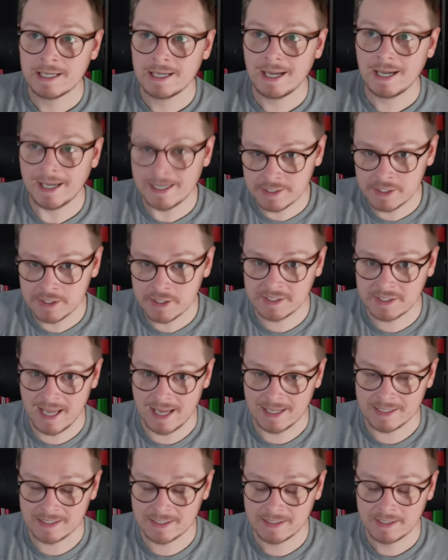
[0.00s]
is a
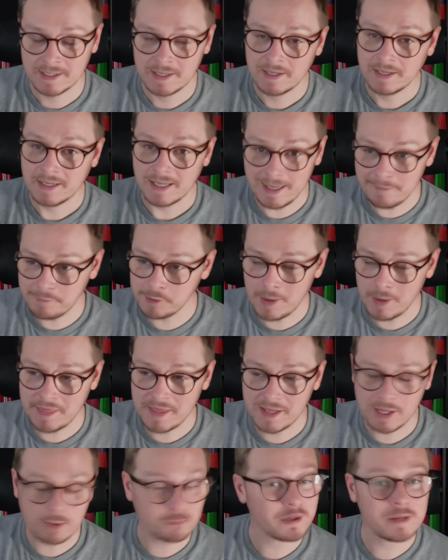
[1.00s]
success, even though I
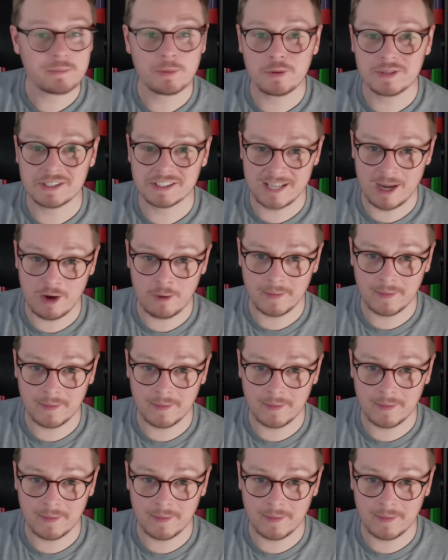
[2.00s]
think a reboot is a terrible